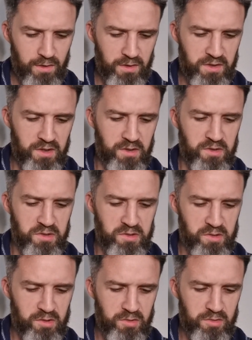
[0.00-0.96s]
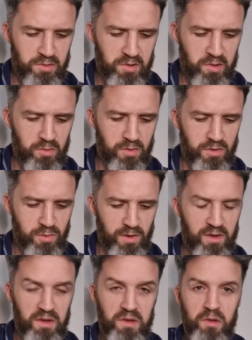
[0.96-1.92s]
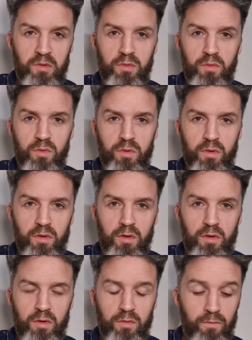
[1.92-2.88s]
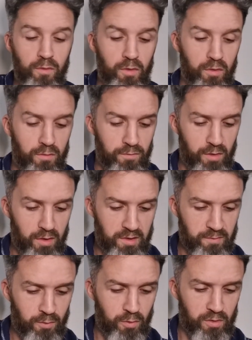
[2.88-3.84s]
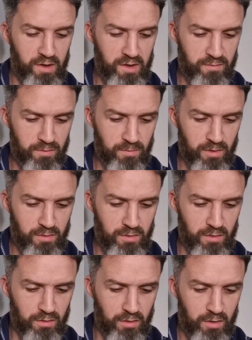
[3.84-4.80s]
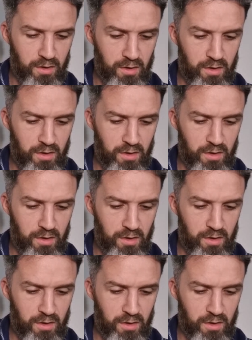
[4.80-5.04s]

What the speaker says: This is Surah 22, verse 40 from the Quran,